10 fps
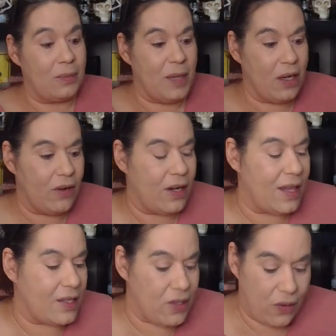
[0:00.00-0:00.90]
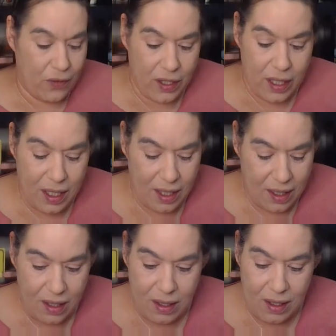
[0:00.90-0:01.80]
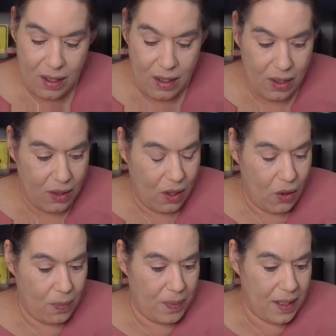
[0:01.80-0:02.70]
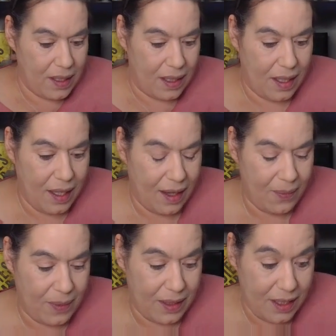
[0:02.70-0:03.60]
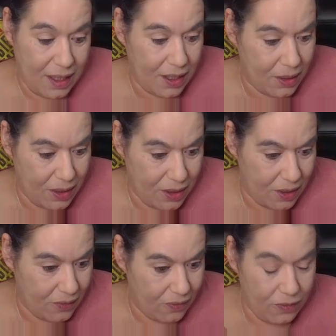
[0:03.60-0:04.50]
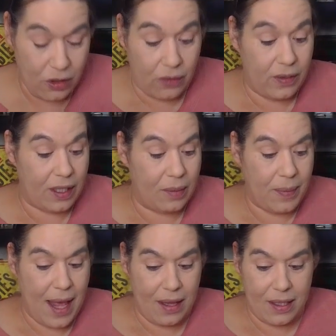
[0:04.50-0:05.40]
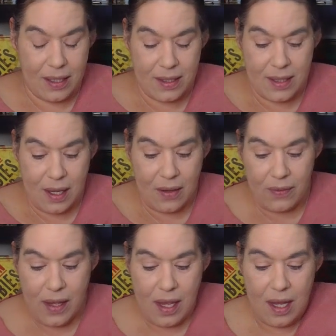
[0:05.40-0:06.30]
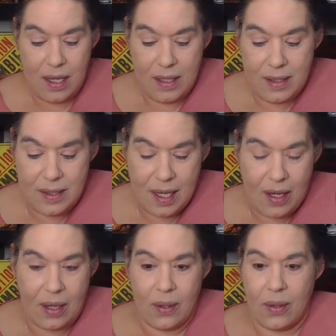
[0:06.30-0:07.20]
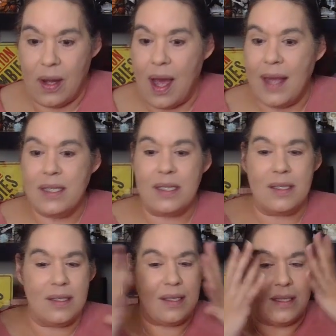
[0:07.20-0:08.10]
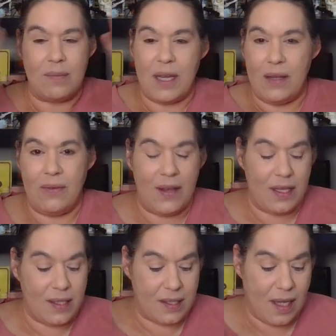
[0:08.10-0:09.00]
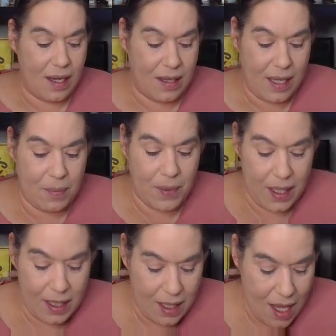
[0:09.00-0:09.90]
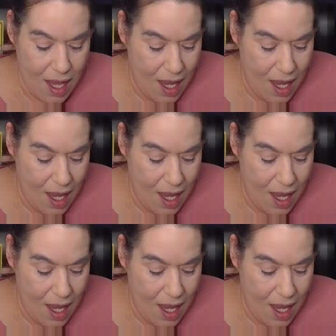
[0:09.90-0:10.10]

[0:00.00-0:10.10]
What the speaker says: mirror that's over here open, and I have one here on the Novena palette itself. So I just did my face kind of like plain